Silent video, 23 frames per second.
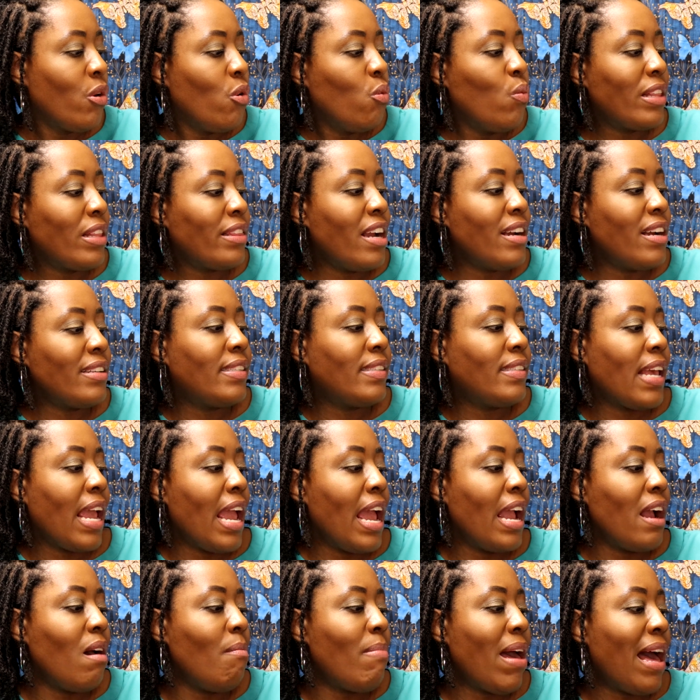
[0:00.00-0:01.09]
What they're
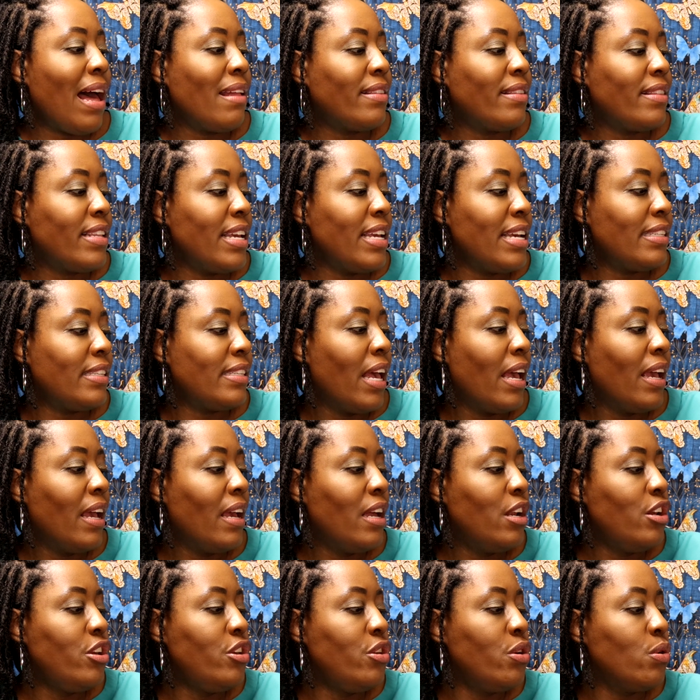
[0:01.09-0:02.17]
saying about this
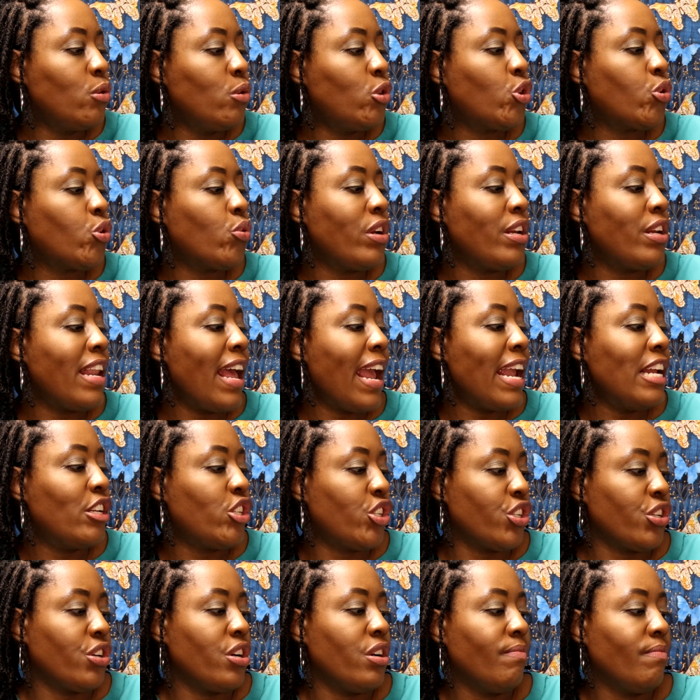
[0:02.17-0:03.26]

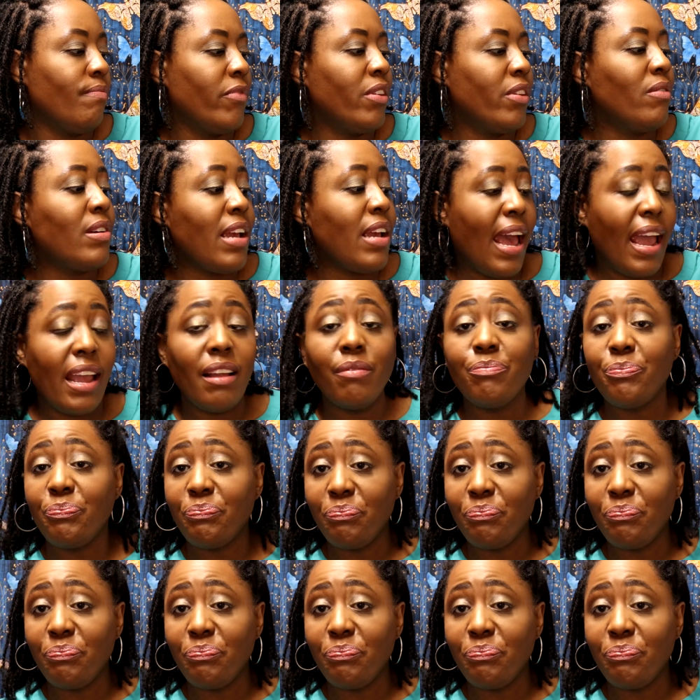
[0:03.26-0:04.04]
Nutinature, okay,